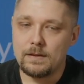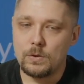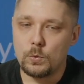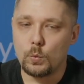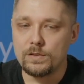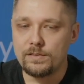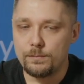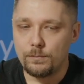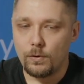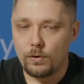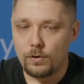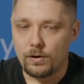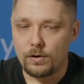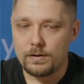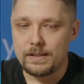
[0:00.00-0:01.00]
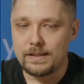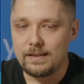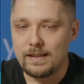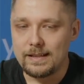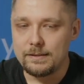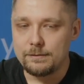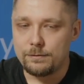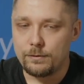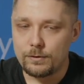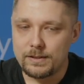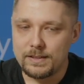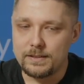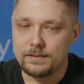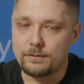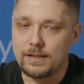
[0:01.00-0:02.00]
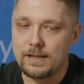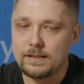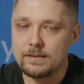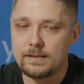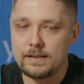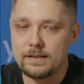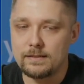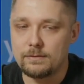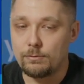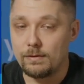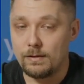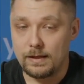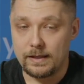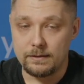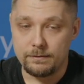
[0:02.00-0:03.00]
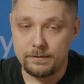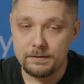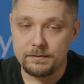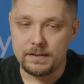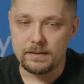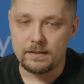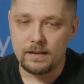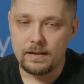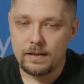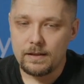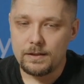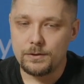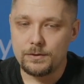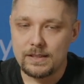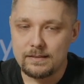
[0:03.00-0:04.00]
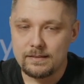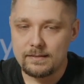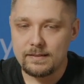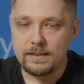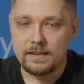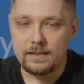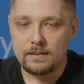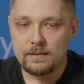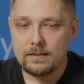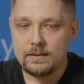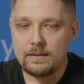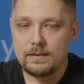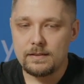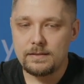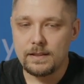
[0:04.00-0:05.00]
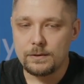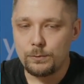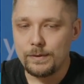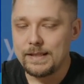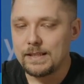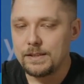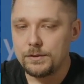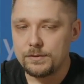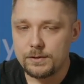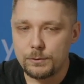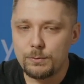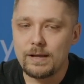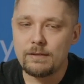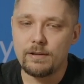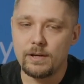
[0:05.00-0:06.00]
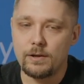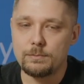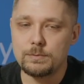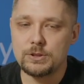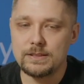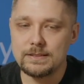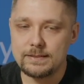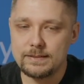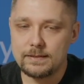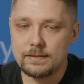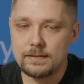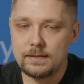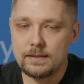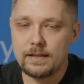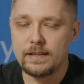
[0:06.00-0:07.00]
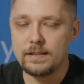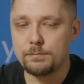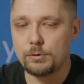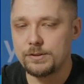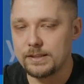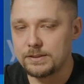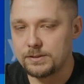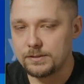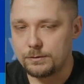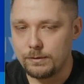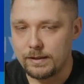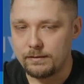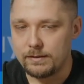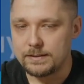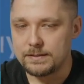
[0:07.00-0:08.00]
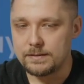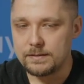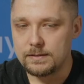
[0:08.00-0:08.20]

What's more, in line 14, right, and line 15, you can see that we can use query options and projection queries